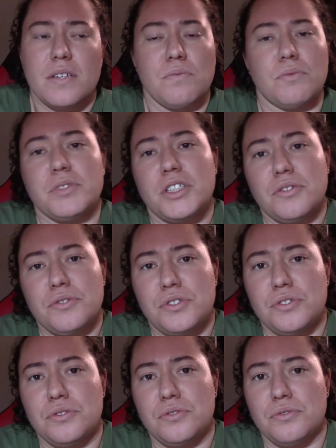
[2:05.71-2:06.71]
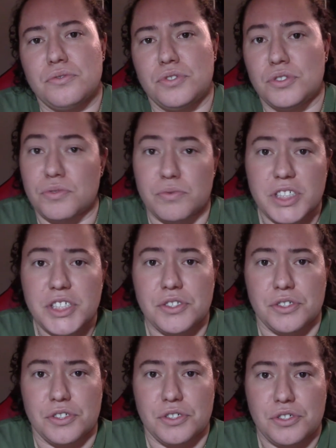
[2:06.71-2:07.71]
When we go to do
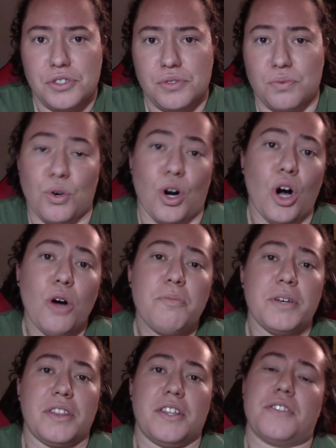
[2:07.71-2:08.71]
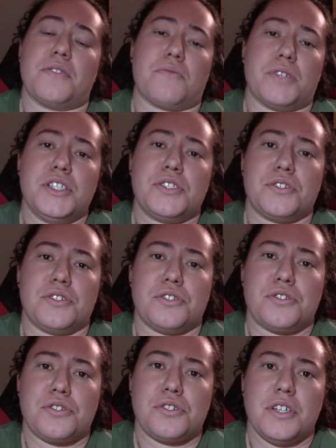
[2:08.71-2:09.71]
research, we're hoping that the
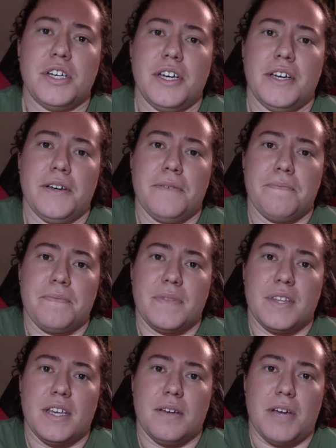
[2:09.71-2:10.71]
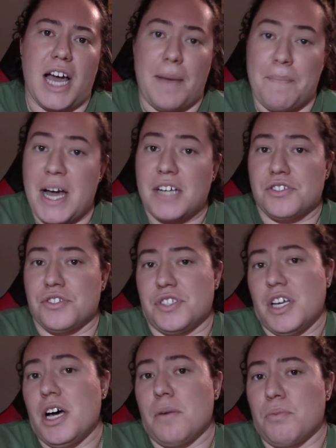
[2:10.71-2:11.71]
research matches
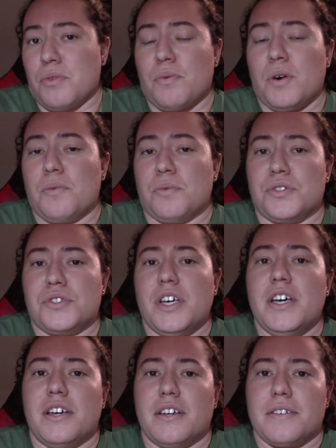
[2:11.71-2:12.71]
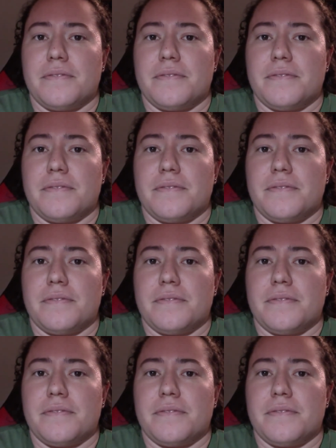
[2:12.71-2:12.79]
up with what we're saying.